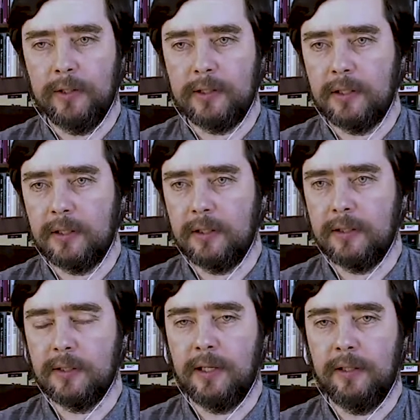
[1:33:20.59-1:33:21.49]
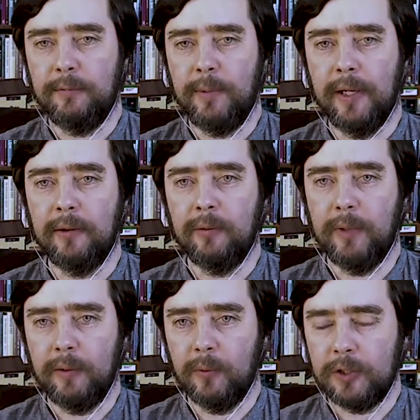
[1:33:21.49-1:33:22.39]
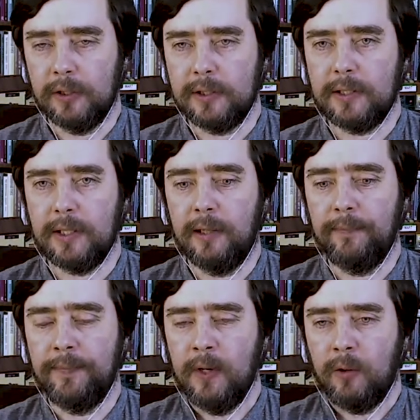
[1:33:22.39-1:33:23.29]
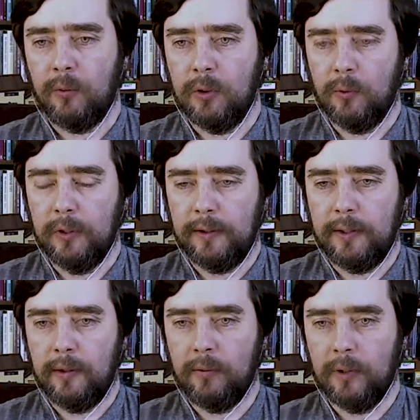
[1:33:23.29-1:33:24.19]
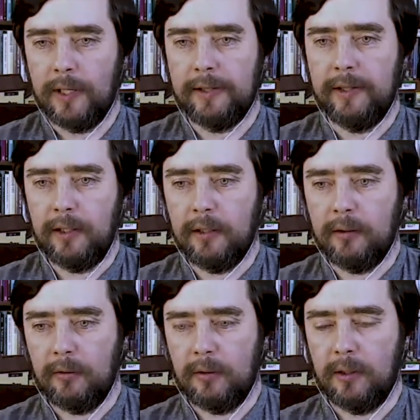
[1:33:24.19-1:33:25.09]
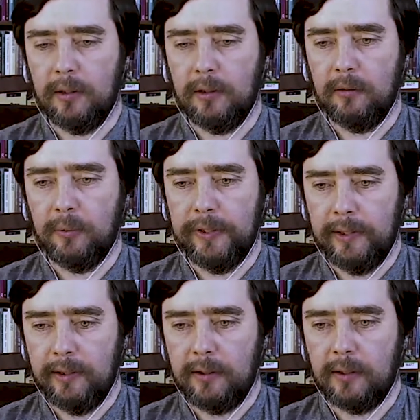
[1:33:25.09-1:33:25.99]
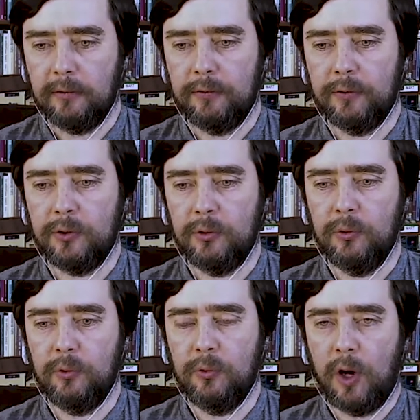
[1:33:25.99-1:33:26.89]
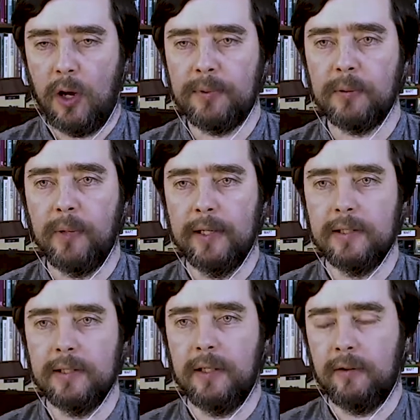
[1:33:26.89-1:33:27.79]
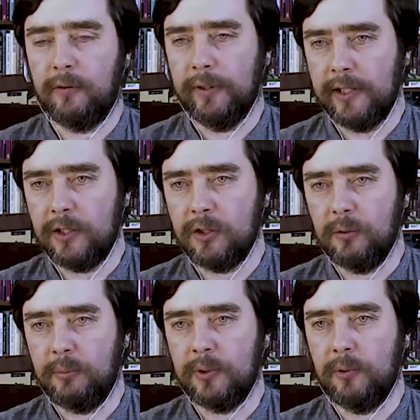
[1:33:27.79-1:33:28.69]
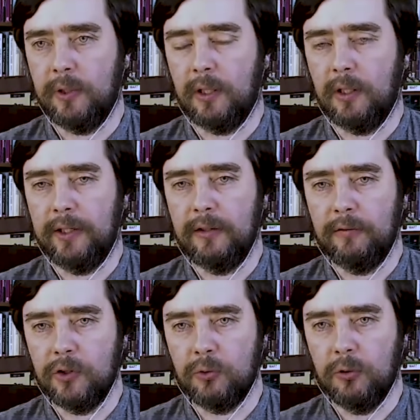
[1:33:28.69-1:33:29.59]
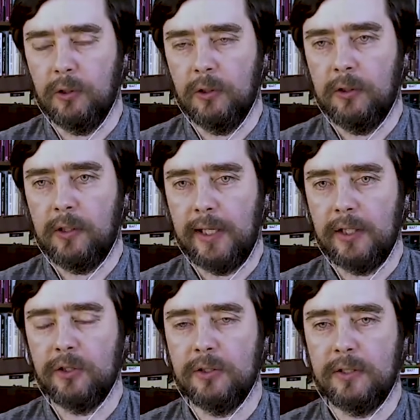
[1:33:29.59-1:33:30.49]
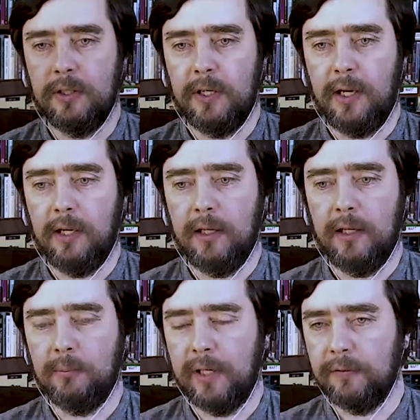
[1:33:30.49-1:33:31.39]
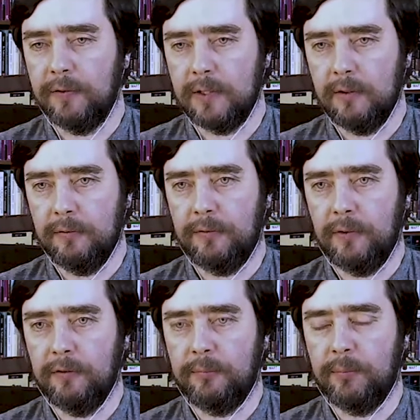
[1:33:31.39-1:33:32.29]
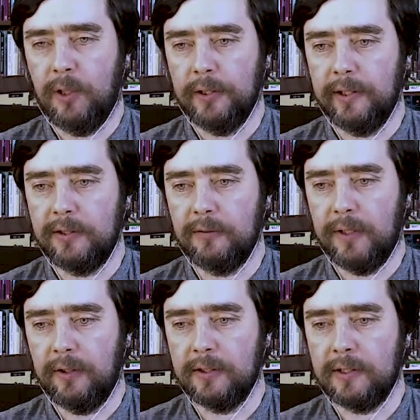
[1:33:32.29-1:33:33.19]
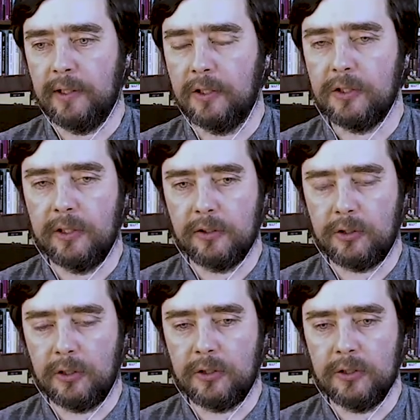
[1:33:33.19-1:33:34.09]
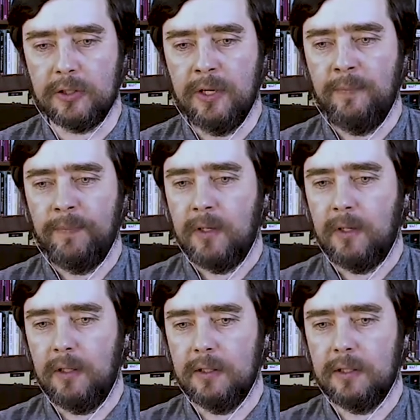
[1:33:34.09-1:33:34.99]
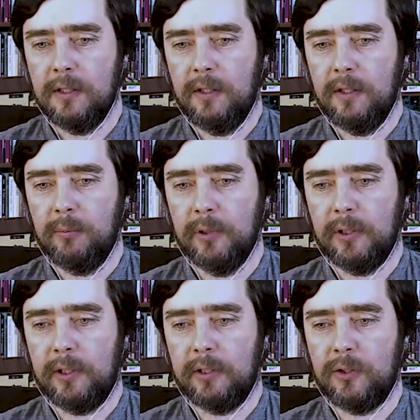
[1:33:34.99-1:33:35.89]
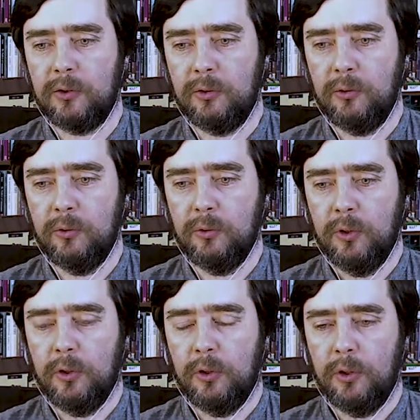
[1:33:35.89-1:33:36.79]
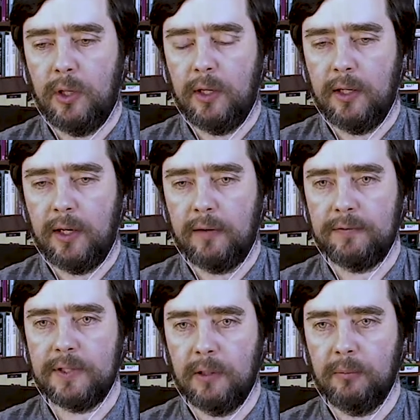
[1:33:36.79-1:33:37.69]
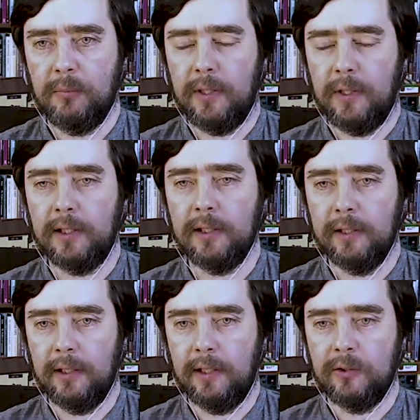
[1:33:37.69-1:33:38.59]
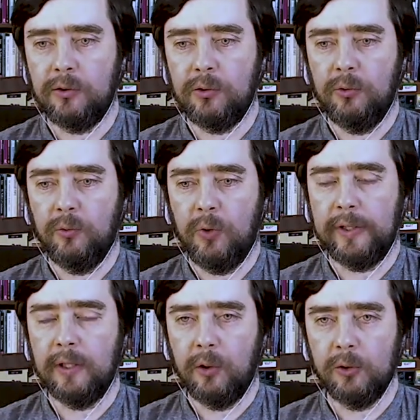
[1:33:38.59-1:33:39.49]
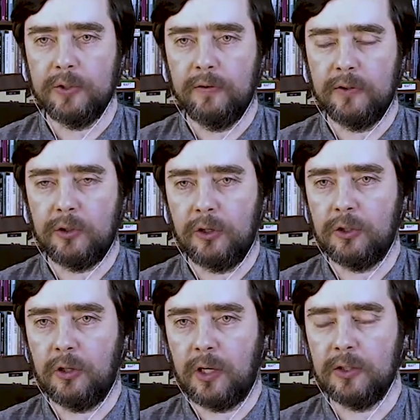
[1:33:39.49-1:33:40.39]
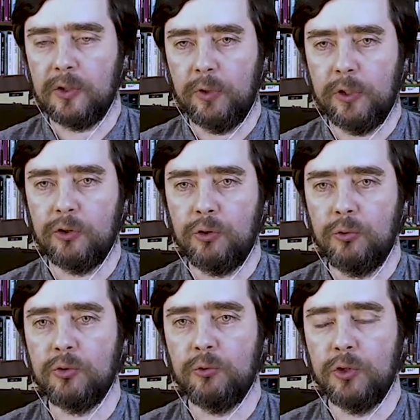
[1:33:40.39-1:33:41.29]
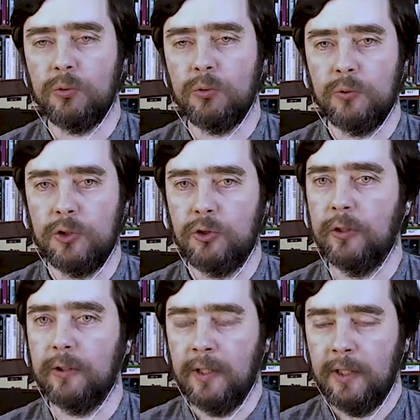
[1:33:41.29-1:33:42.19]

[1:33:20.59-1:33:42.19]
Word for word: This is this is kind of my my wish list. Um, what what what I think uh, we need of, to optimize that relationship between our individual agency and the benefits of of belonging to various large scale structures is the ability to uh, have some inkling into what the goals of the structure are, so we can choose which ones we join.